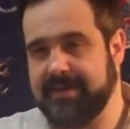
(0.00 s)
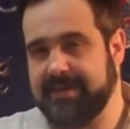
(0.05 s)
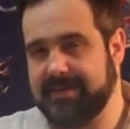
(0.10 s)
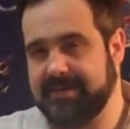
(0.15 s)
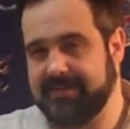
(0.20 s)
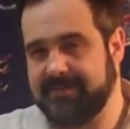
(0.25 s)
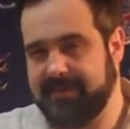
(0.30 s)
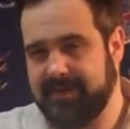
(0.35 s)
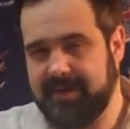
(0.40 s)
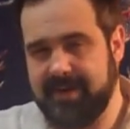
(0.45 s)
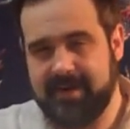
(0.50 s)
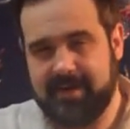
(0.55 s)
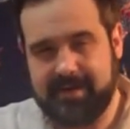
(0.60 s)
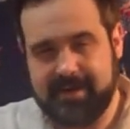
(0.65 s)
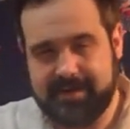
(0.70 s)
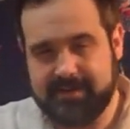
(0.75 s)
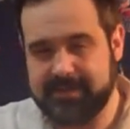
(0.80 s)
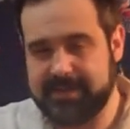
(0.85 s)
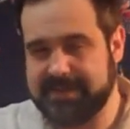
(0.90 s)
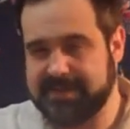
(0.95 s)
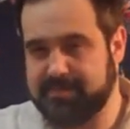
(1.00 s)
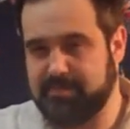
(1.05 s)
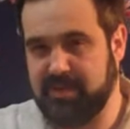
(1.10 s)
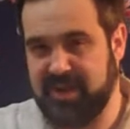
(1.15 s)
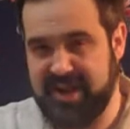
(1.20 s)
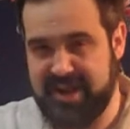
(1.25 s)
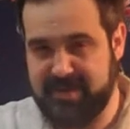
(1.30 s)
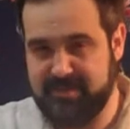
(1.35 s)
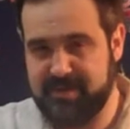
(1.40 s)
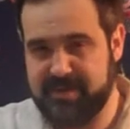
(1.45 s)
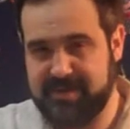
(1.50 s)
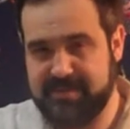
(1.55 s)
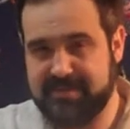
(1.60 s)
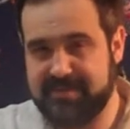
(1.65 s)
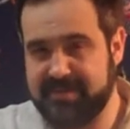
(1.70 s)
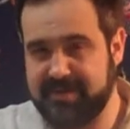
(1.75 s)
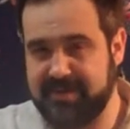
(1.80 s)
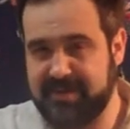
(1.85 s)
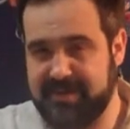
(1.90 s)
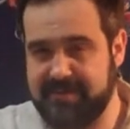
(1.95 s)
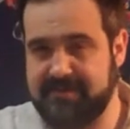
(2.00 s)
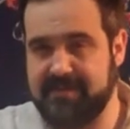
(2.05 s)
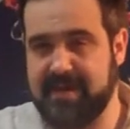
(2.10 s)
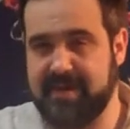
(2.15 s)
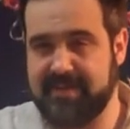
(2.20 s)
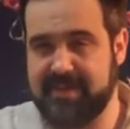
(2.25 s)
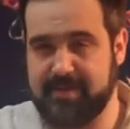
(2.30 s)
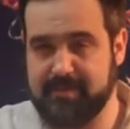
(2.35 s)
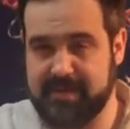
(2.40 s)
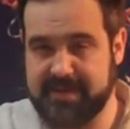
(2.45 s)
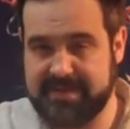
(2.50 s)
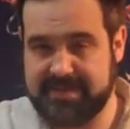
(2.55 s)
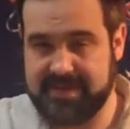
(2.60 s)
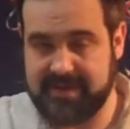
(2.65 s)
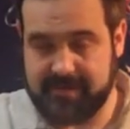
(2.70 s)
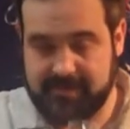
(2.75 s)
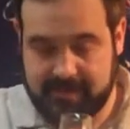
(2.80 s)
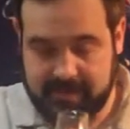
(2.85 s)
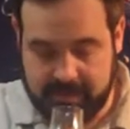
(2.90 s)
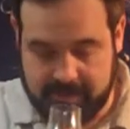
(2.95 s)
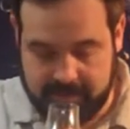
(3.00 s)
Very hard to explain, but I've certainly found that myself.